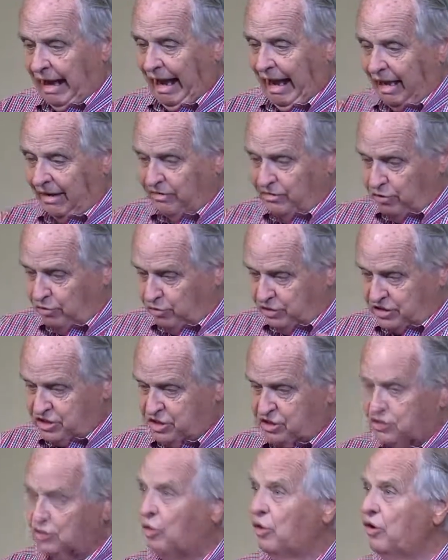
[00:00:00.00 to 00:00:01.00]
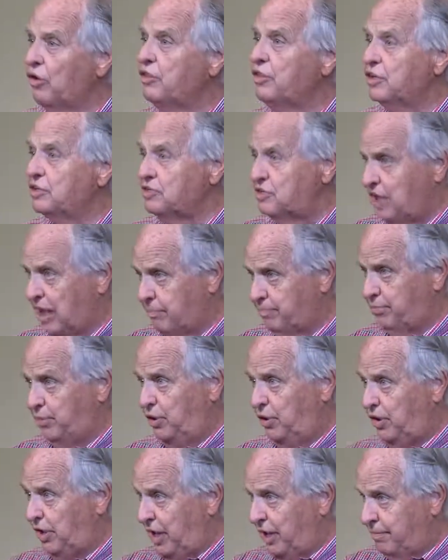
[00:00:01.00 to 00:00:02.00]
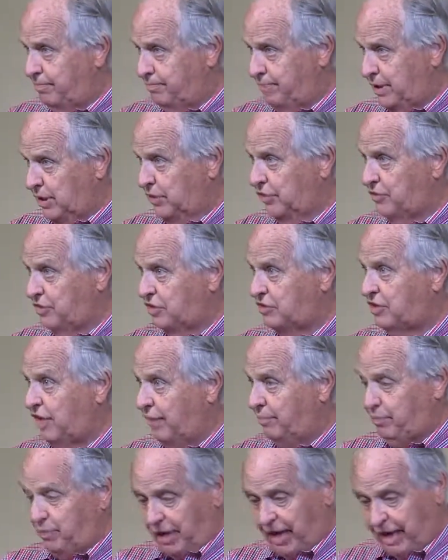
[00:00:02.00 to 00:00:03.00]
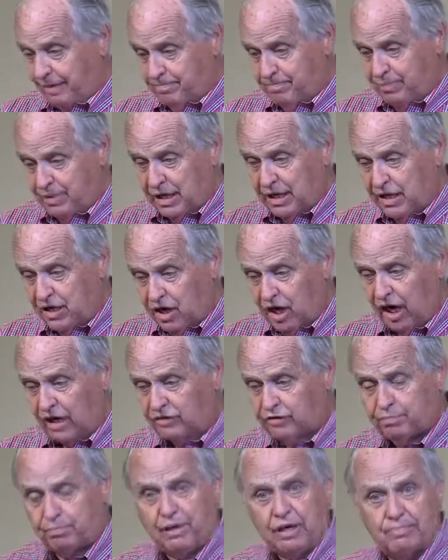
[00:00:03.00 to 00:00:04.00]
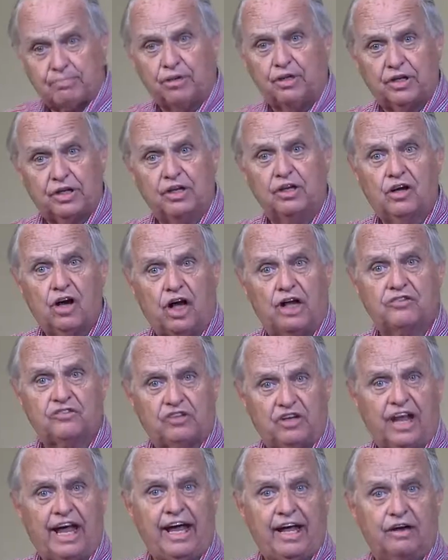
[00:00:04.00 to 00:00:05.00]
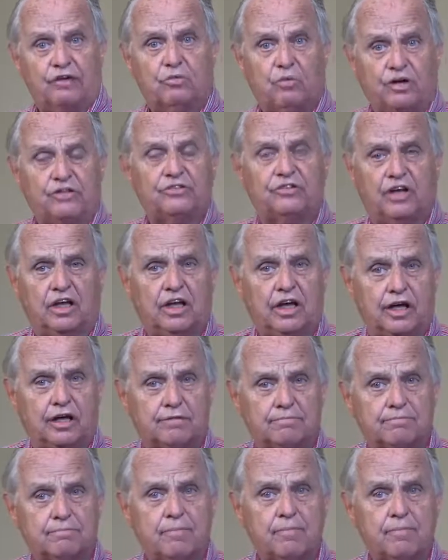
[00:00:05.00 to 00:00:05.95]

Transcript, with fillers: and to restore the temple and build the temple and be God's people in God's land once again.